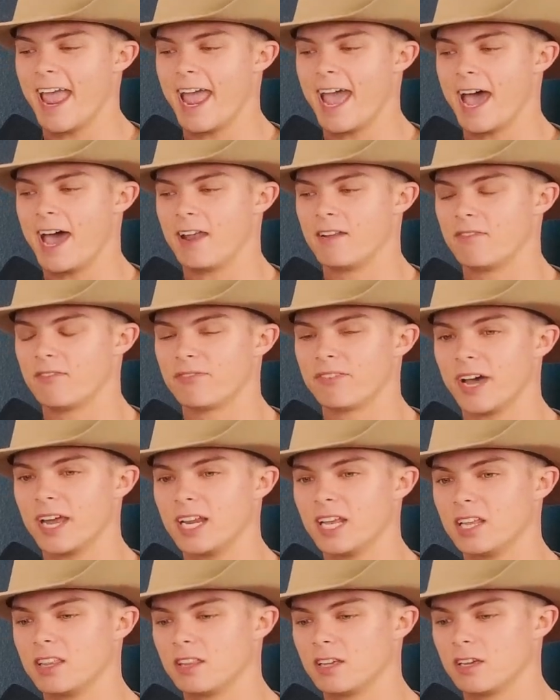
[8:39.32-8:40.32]
and
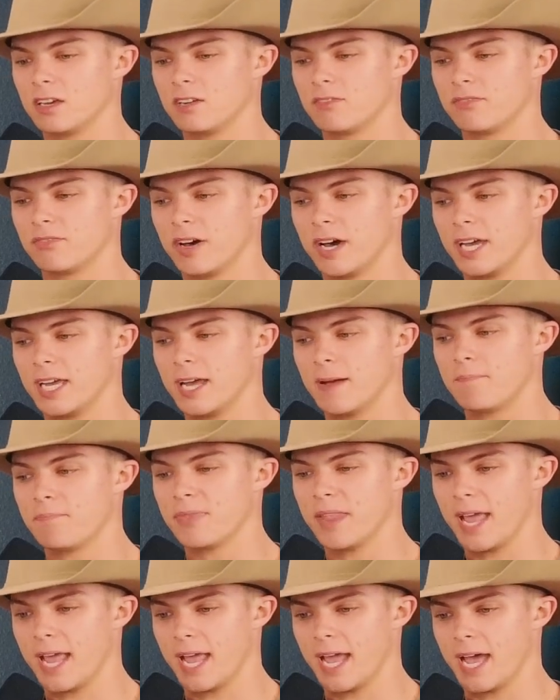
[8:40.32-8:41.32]
fighting the good fight
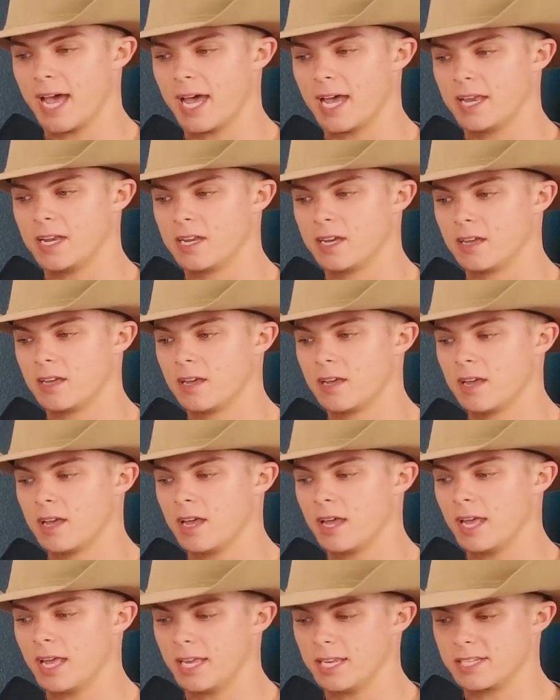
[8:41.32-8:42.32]
and
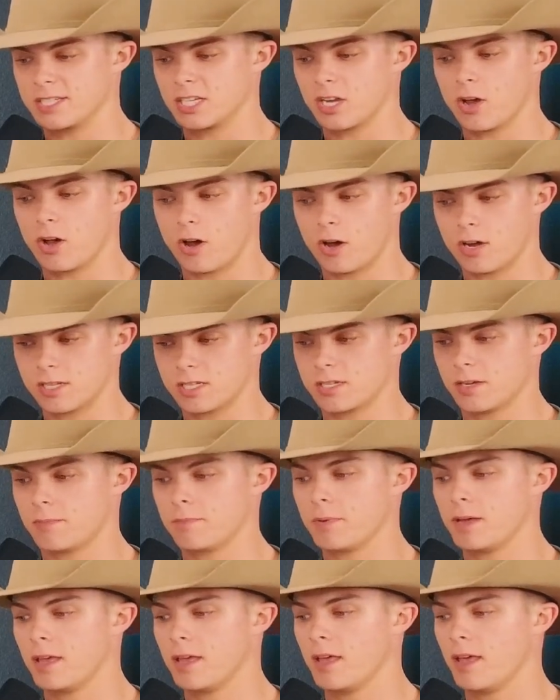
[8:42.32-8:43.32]
it's
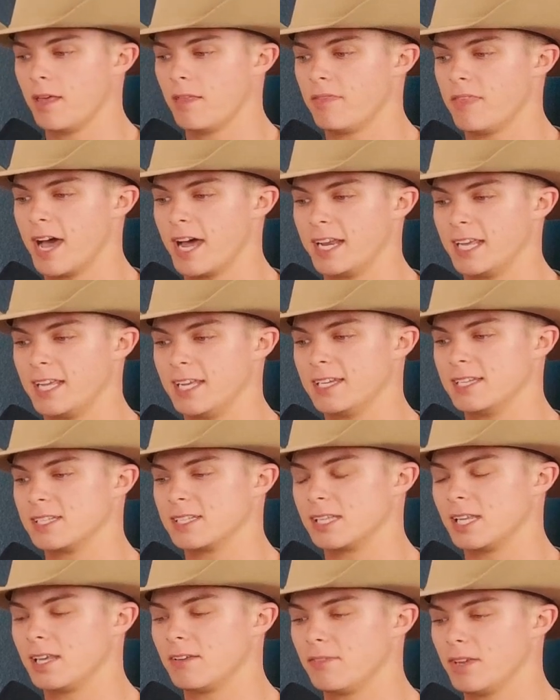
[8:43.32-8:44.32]
awesome that he
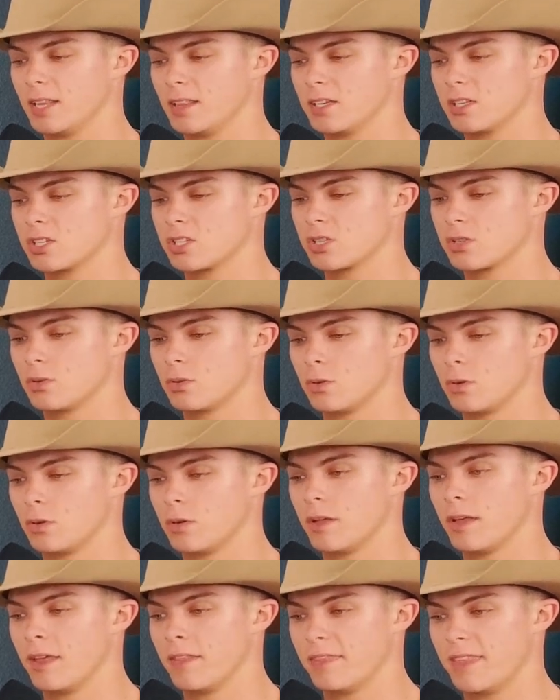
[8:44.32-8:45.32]
is leaving this
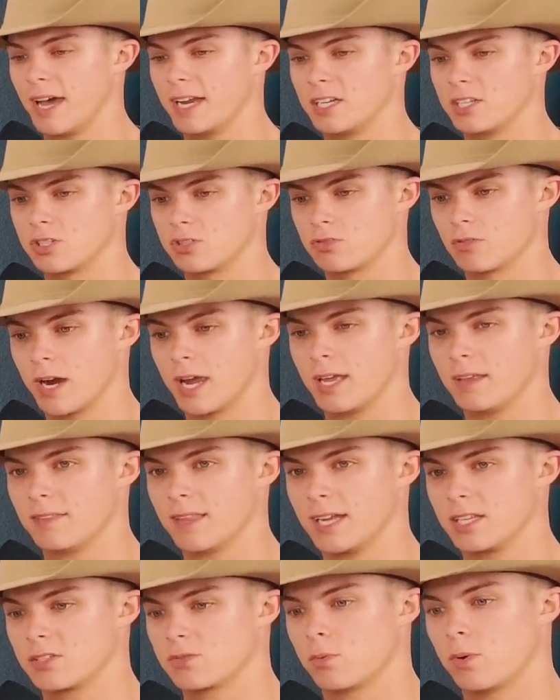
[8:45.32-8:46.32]
school that is great
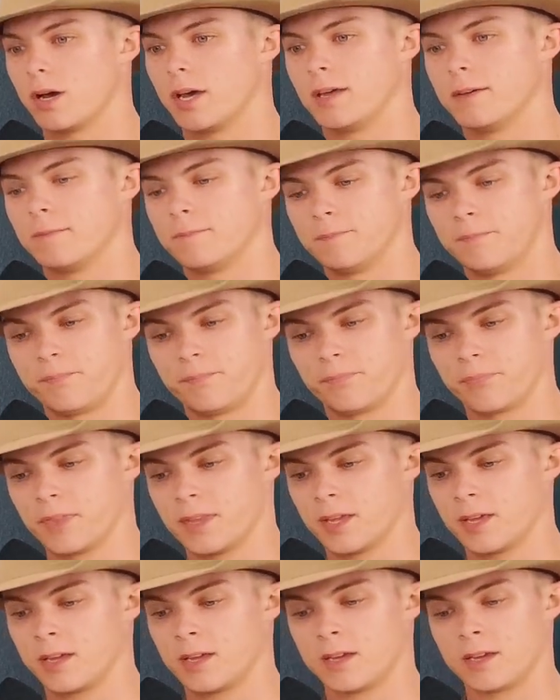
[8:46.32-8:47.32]
that's what
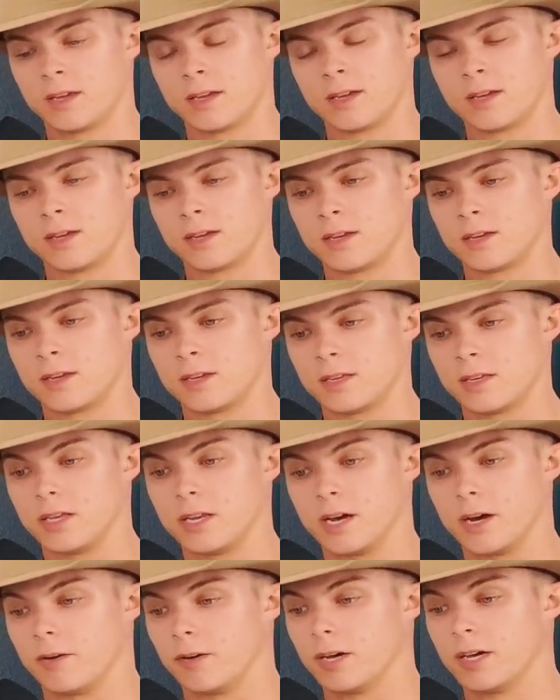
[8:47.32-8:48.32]
you
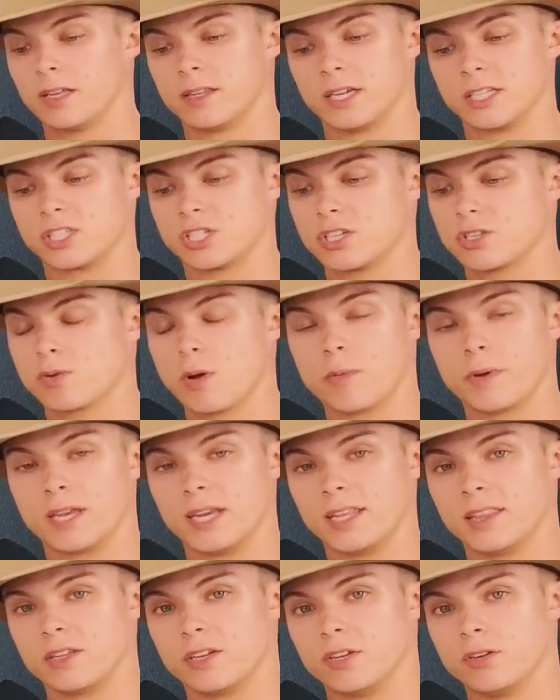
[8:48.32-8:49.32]
know that's just what we
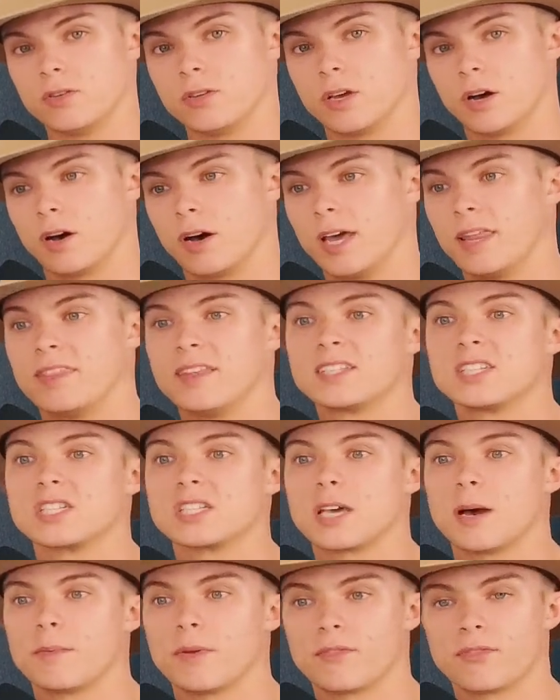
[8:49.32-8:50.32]
need to do y'all and this
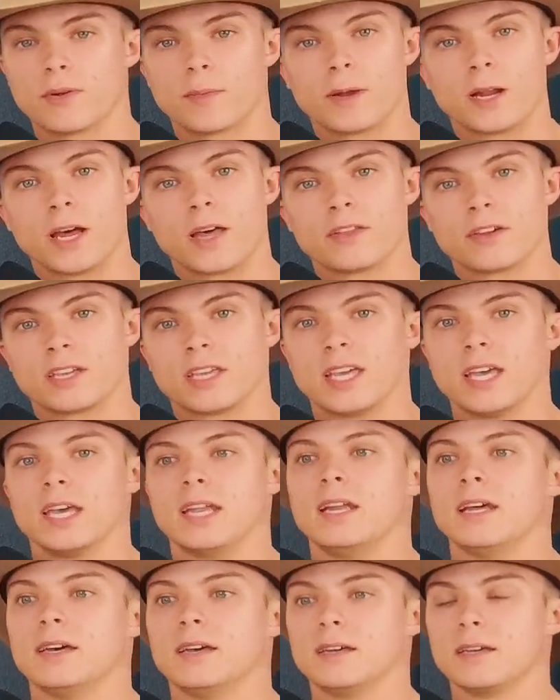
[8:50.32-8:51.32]
is coming from another
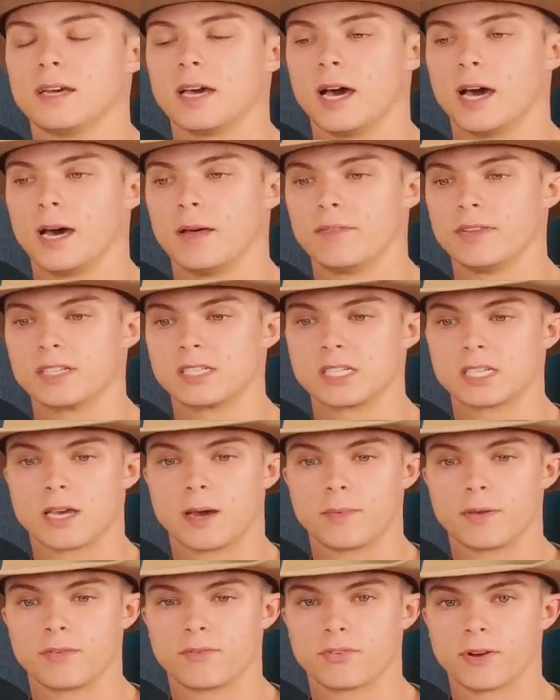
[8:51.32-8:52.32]
kid uh, this is
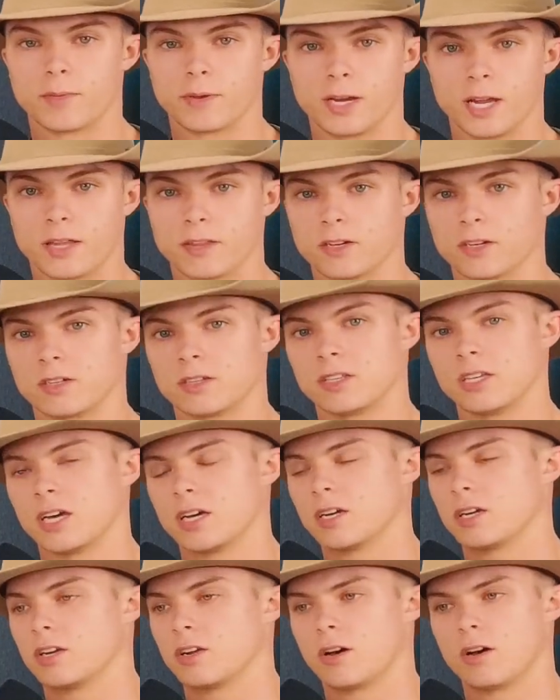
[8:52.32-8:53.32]
coming from another
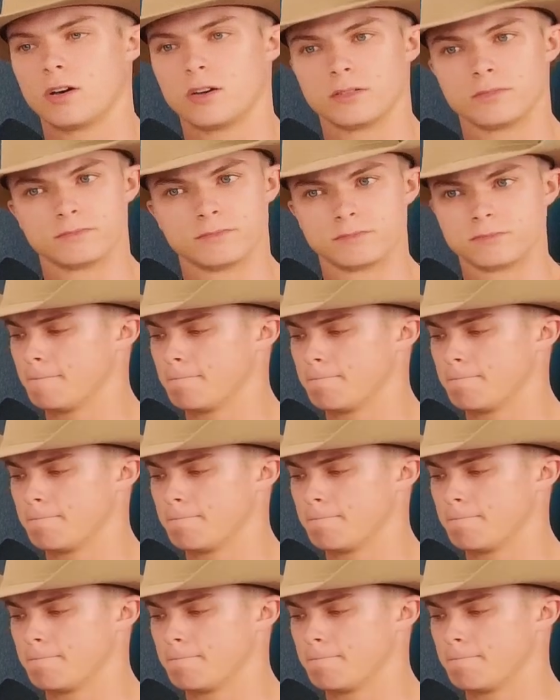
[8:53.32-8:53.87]
young adult.